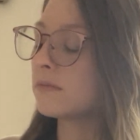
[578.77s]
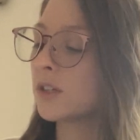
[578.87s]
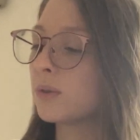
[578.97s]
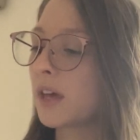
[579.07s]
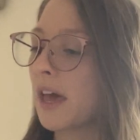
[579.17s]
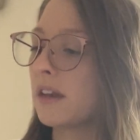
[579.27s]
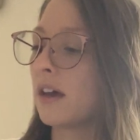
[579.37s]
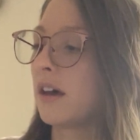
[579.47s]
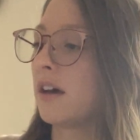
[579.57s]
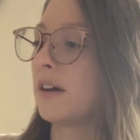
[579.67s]
you
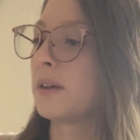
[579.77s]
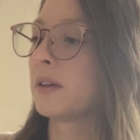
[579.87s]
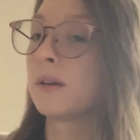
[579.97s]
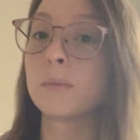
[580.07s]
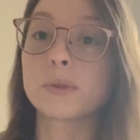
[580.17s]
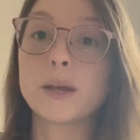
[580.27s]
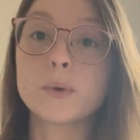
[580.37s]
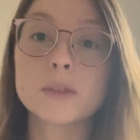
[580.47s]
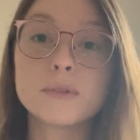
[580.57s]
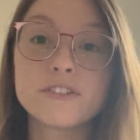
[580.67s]
can play
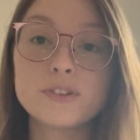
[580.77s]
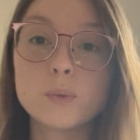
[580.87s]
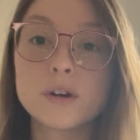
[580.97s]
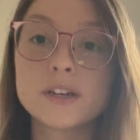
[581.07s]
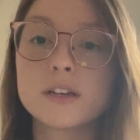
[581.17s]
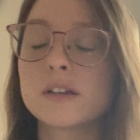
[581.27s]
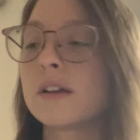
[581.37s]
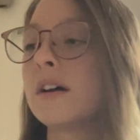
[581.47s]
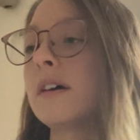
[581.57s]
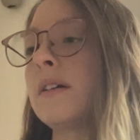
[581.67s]
with me if you want.
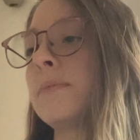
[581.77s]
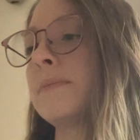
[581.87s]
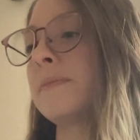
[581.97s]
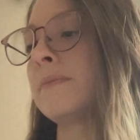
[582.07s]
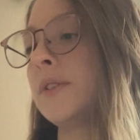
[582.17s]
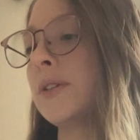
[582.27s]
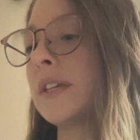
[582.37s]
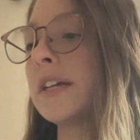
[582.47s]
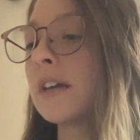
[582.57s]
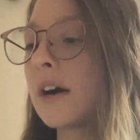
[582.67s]
You can
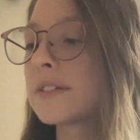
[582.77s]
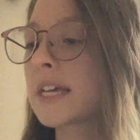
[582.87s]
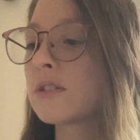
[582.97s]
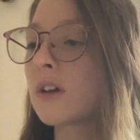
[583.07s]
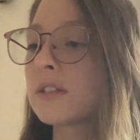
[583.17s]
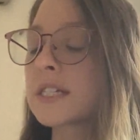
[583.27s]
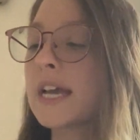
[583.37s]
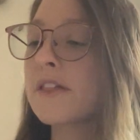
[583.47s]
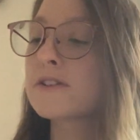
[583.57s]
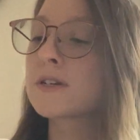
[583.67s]
hear how it sounds all
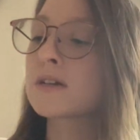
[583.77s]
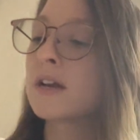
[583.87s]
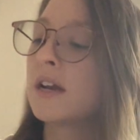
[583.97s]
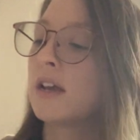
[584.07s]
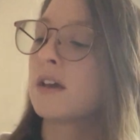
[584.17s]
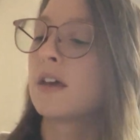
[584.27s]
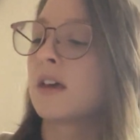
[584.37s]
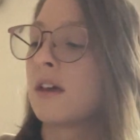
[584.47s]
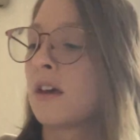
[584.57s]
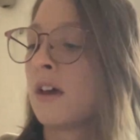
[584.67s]
together,
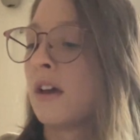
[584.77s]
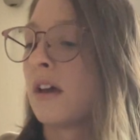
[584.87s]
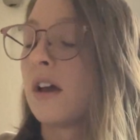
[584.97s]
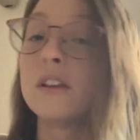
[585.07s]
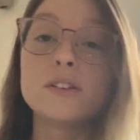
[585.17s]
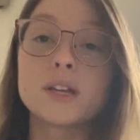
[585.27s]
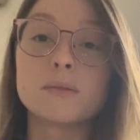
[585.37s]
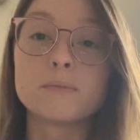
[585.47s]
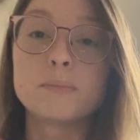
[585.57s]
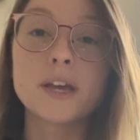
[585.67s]
and you
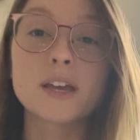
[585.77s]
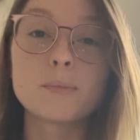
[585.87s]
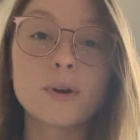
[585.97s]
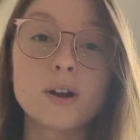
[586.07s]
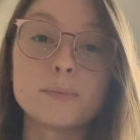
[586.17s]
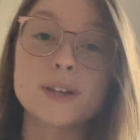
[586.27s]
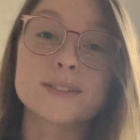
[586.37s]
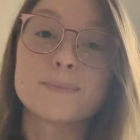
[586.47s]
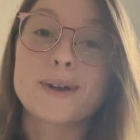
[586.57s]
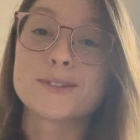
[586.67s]
can pick it apart because
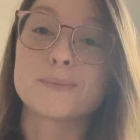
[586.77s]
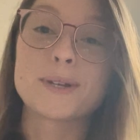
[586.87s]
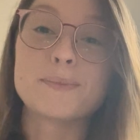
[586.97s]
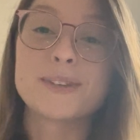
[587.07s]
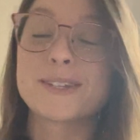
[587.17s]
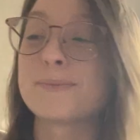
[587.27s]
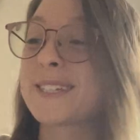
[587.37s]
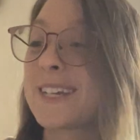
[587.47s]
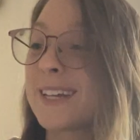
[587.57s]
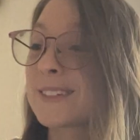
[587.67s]
I'm bound to make a million
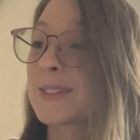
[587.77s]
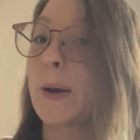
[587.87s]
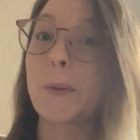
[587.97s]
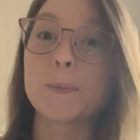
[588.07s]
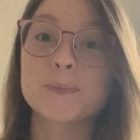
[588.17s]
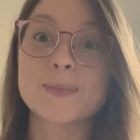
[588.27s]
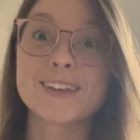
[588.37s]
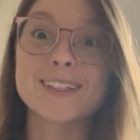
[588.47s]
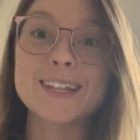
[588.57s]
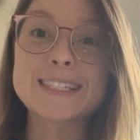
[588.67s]
mistakes. So
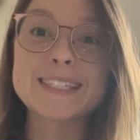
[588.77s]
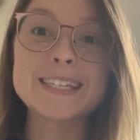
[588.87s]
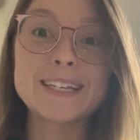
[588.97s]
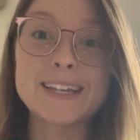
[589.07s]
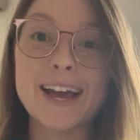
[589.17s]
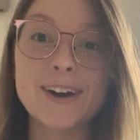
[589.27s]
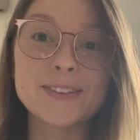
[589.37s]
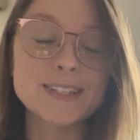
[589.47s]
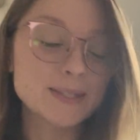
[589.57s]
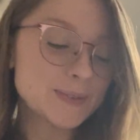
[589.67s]
let's see how
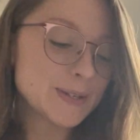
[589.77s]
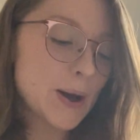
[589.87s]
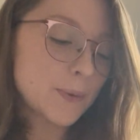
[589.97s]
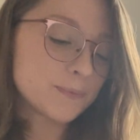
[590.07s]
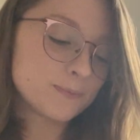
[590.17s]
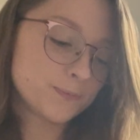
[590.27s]
this will go.